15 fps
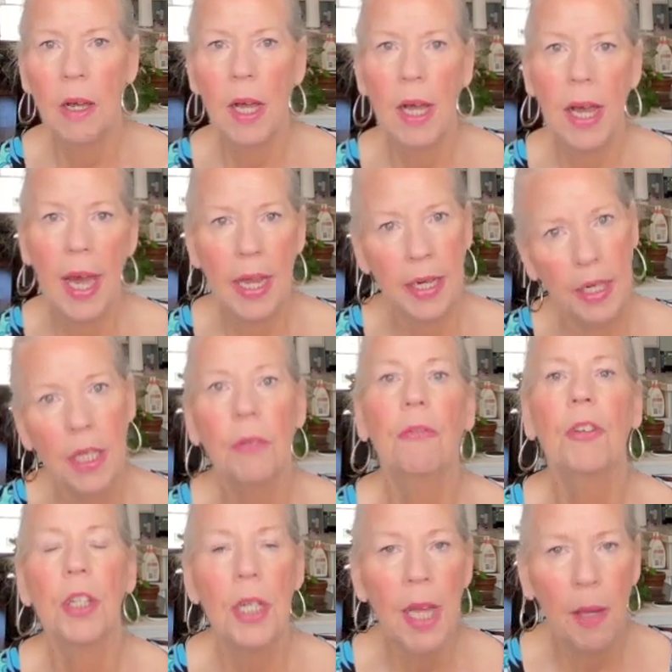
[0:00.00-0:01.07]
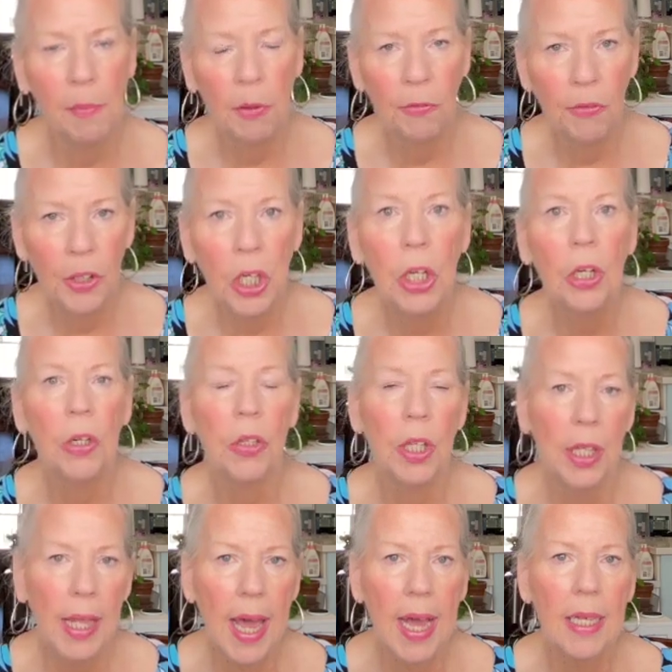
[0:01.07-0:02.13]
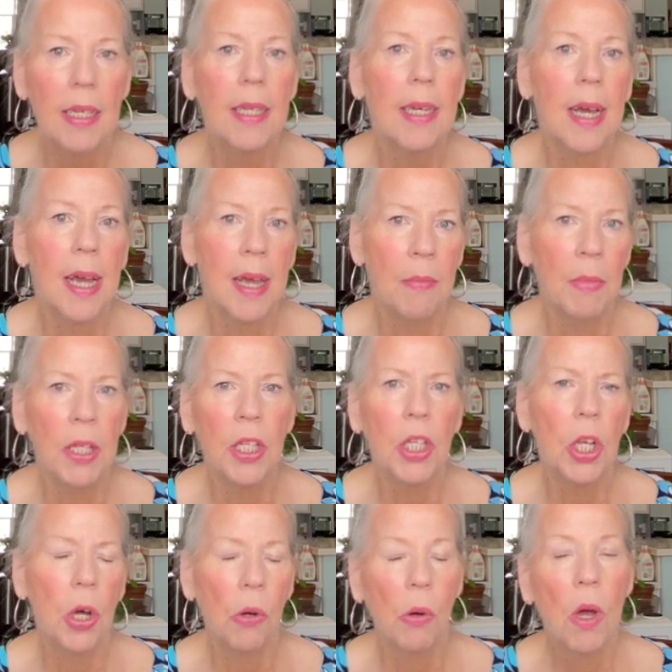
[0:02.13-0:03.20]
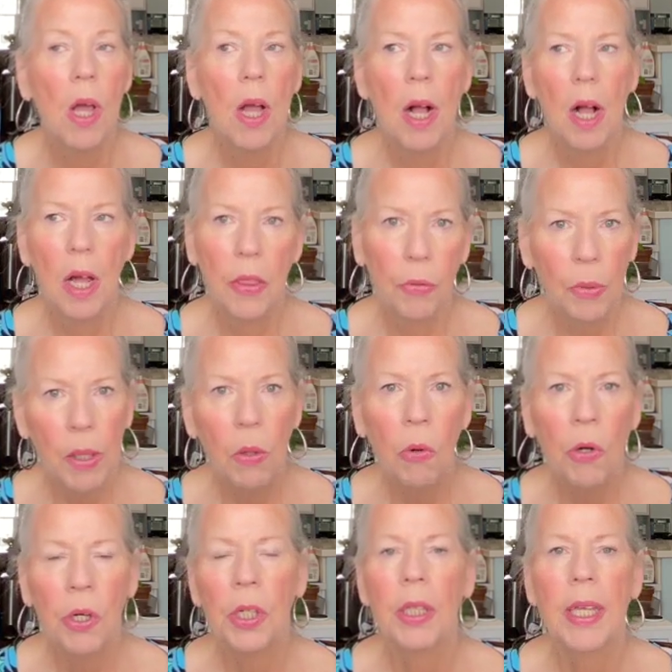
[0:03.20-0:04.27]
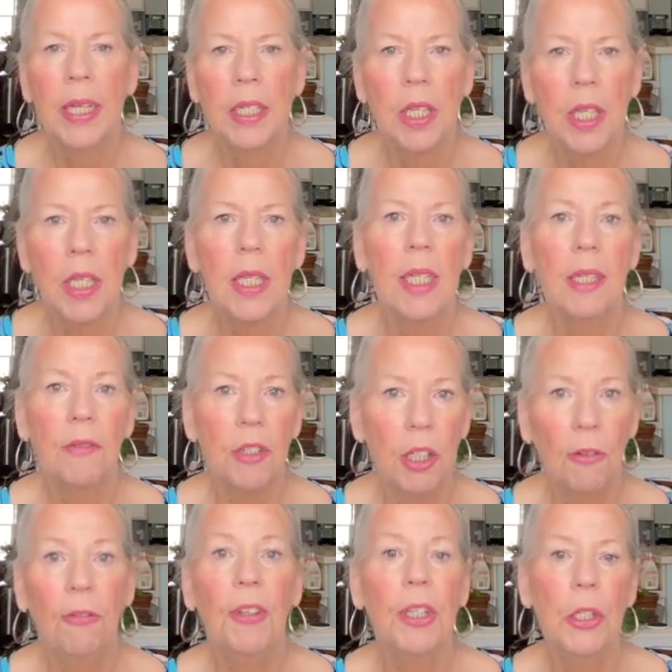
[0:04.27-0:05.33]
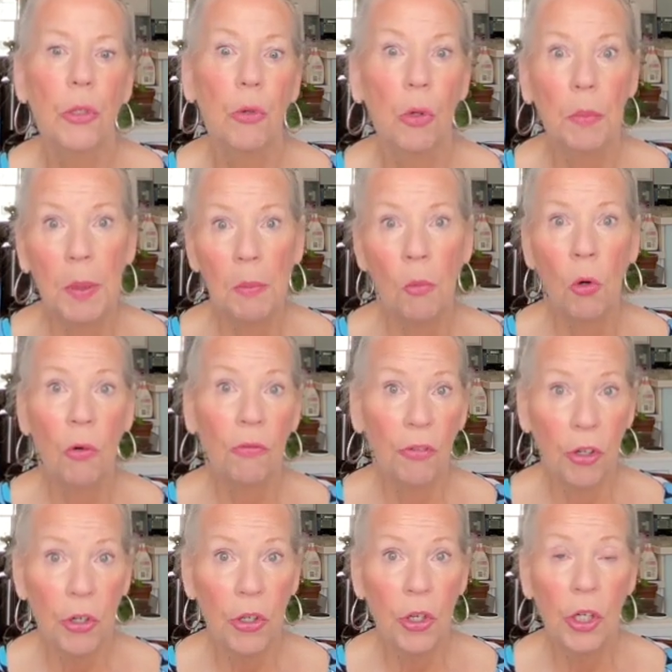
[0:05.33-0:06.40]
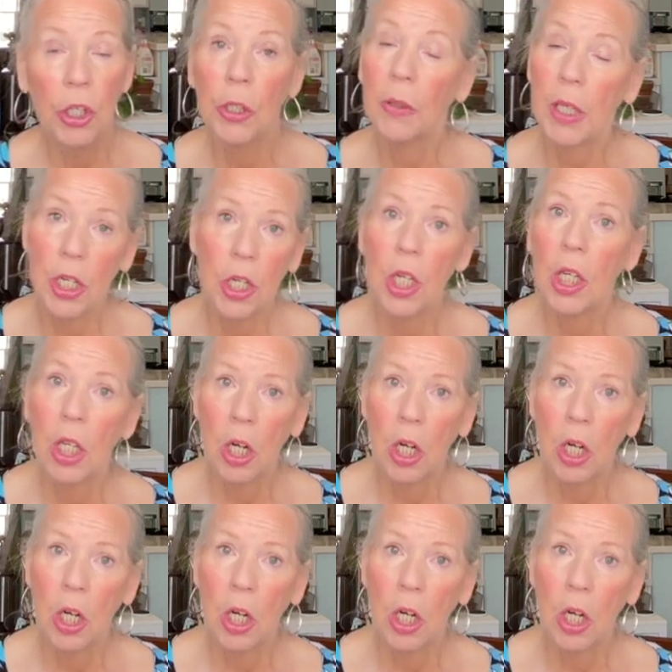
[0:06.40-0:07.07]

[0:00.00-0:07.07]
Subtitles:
at a different time of year the last time, and so a 3/4 length sleeve she feels will be more versatile because she can